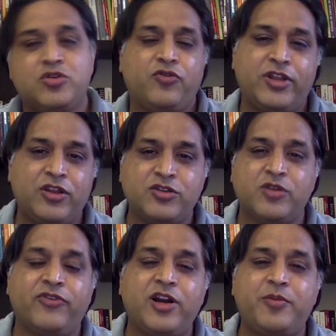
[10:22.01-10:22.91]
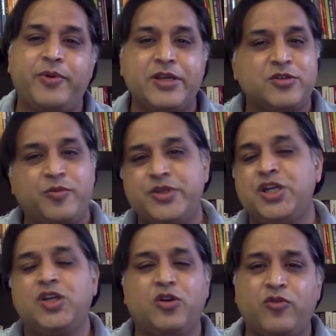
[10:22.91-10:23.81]
So whether it is in WordPress or
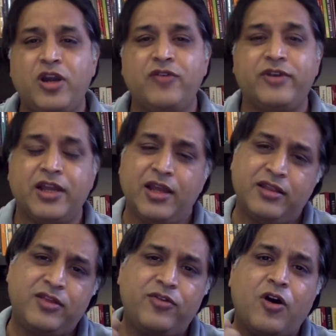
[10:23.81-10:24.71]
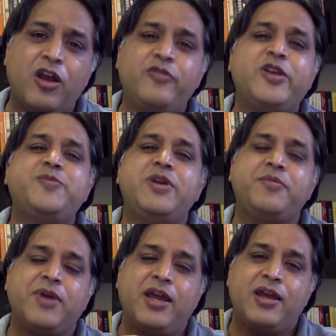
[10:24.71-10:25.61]
Magento or whatever, there will always be
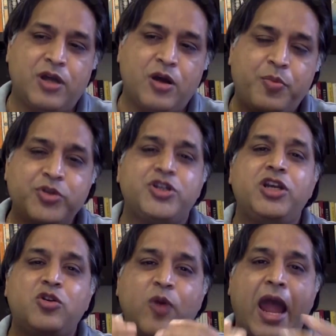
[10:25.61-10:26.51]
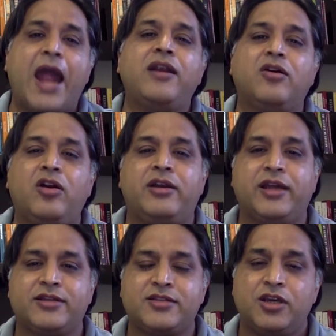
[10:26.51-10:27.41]
opportunity to add alt
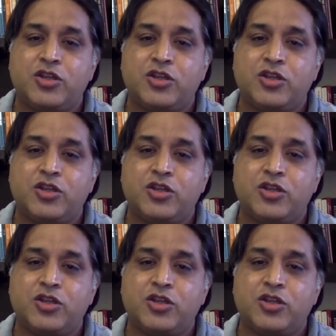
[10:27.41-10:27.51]
text.